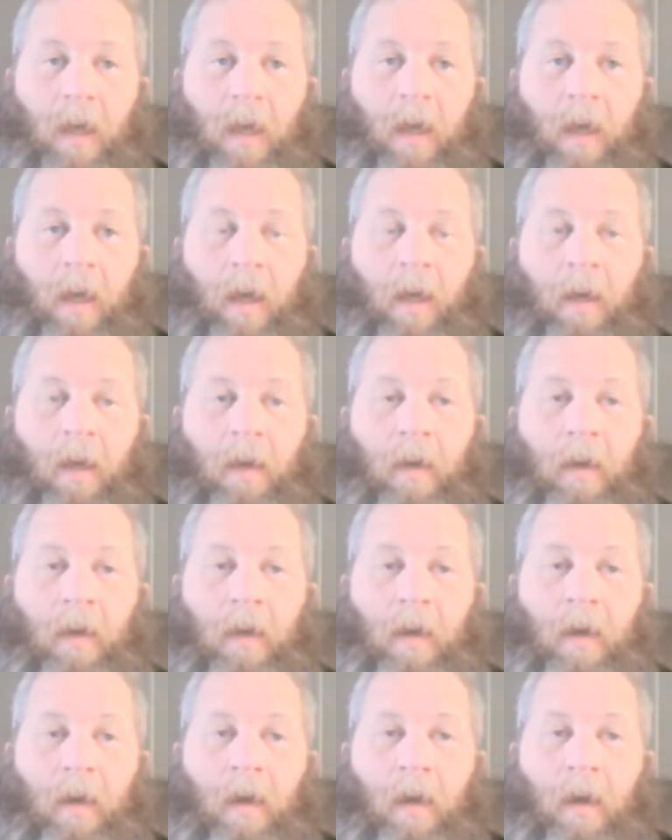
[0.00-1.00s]
And
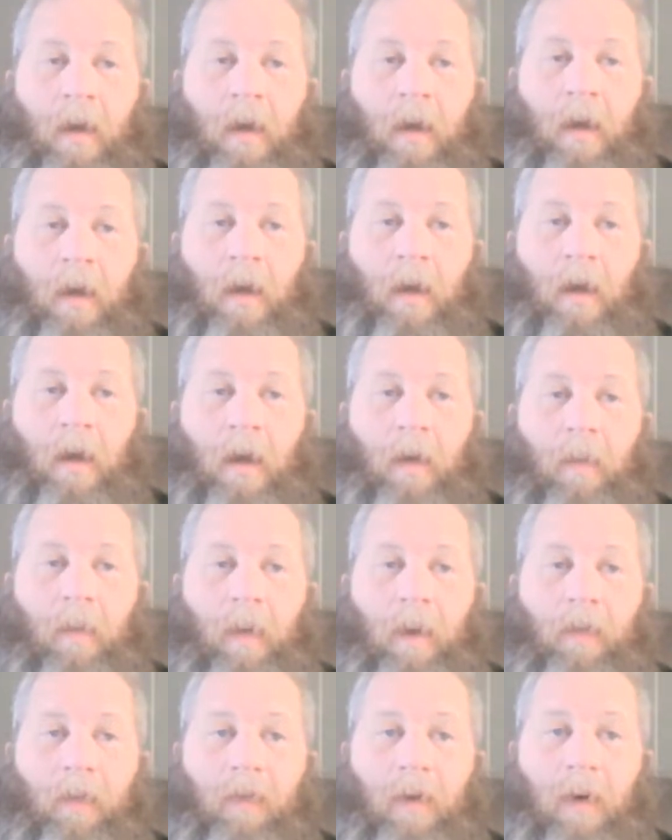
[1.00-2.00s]

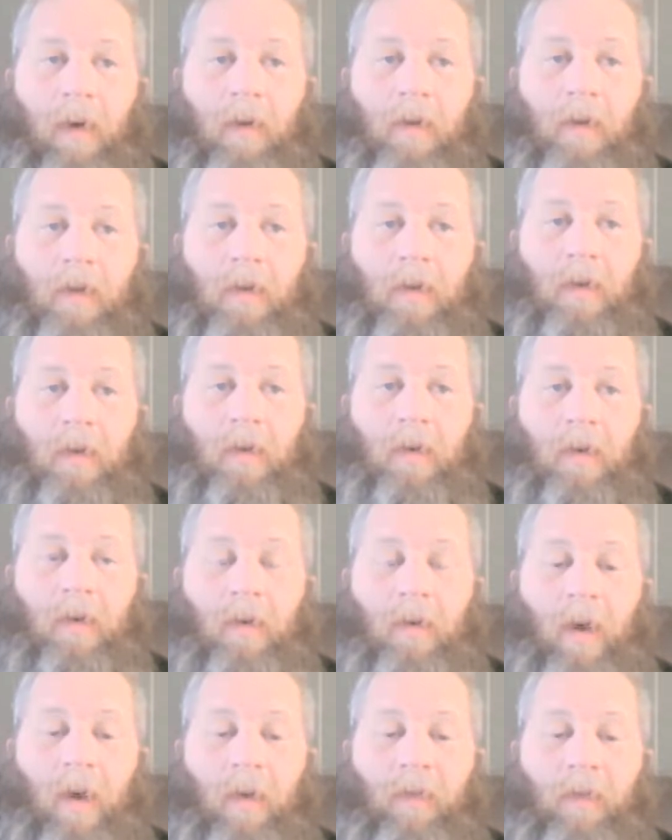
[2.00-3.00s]
I've talked to
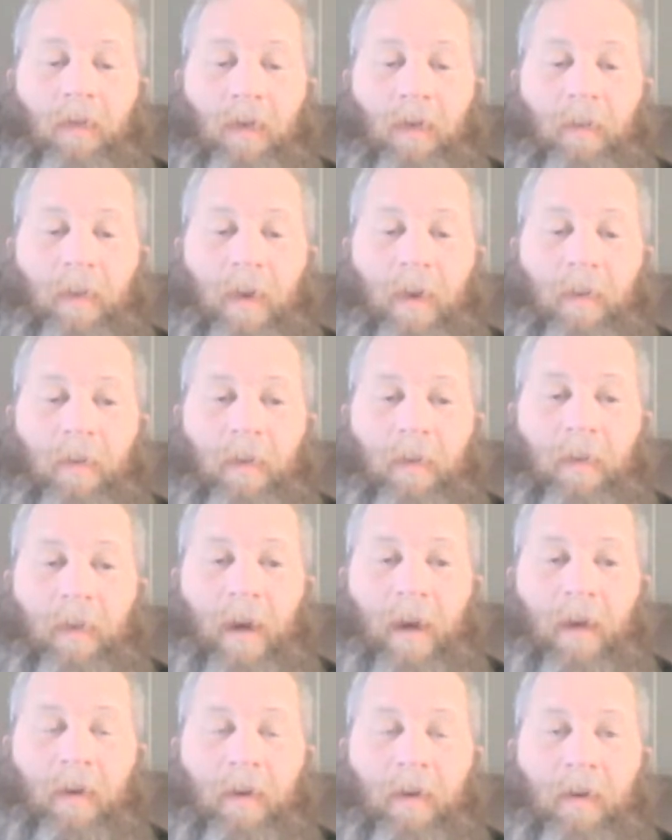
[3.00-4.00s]
quite a few people
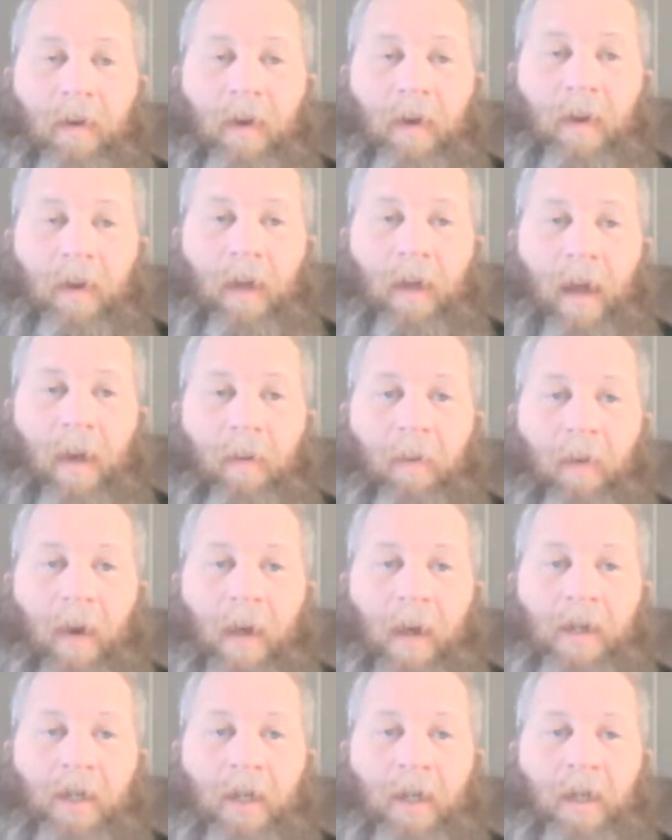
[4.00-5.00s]
about doing a
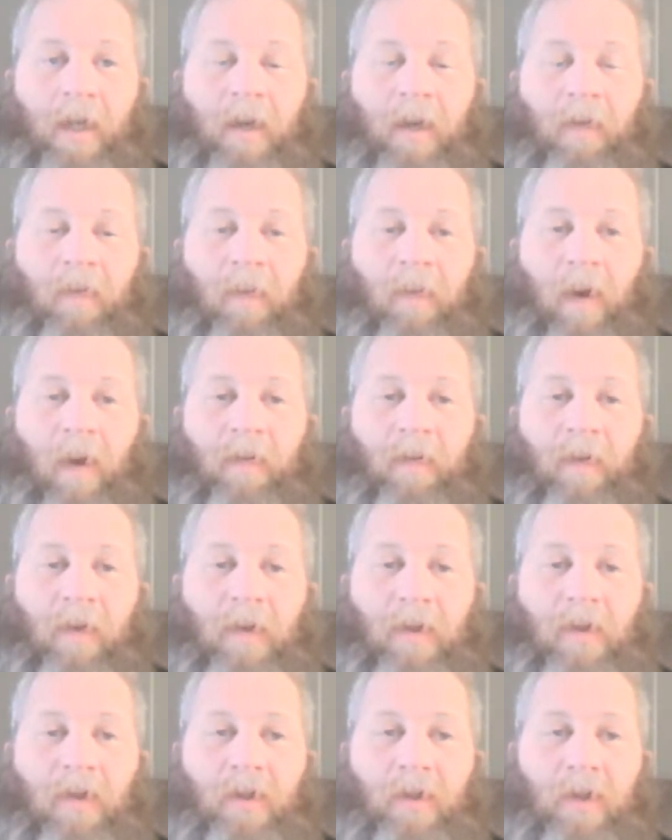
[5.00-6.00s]
collaboration in
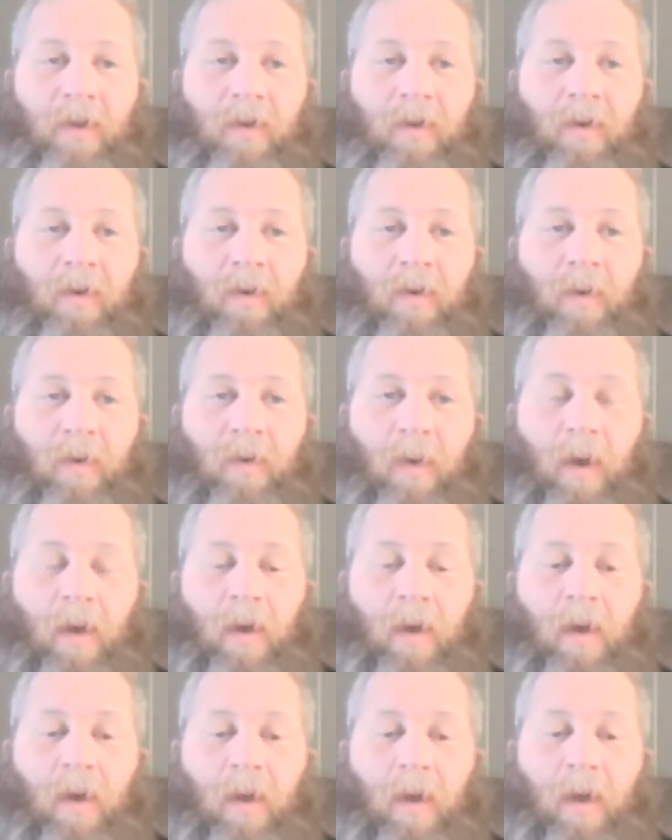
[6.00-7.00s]
reference to
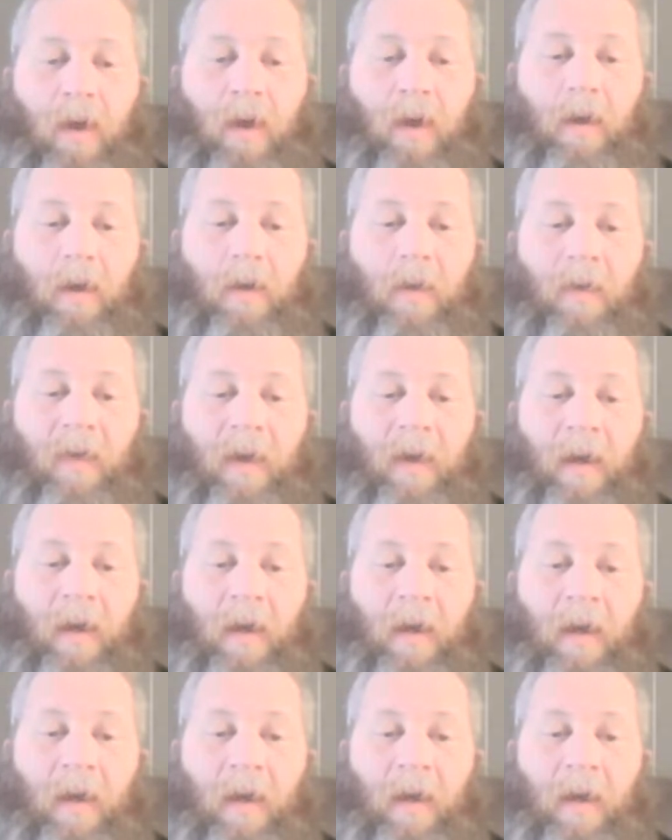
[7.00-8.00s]

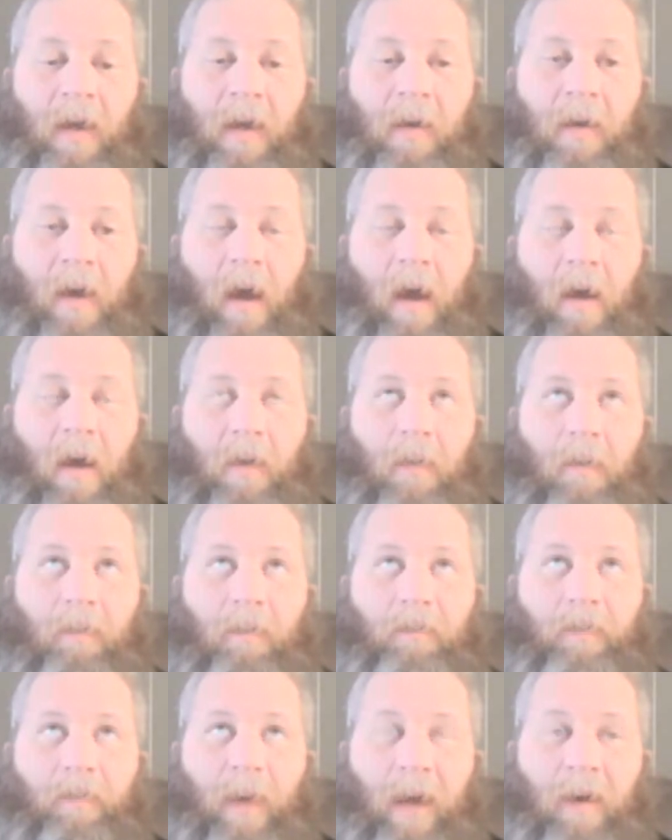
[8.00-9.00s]
the
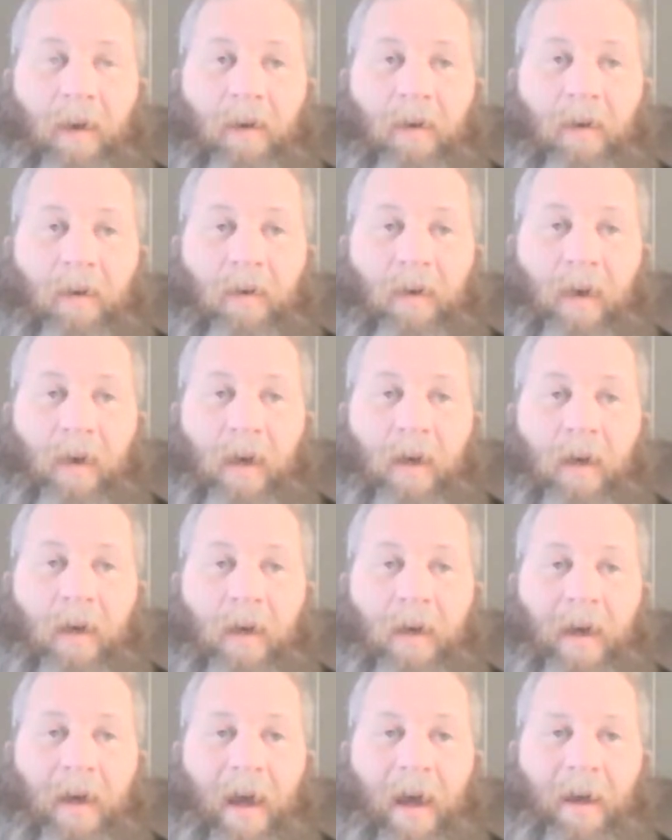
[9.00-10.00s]
Baker Creek
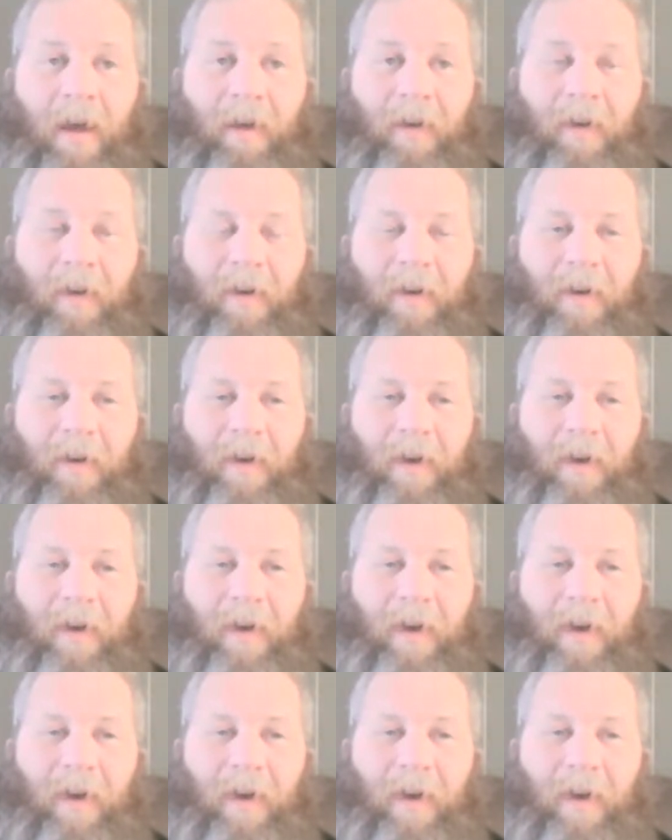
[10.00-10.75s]
catalog.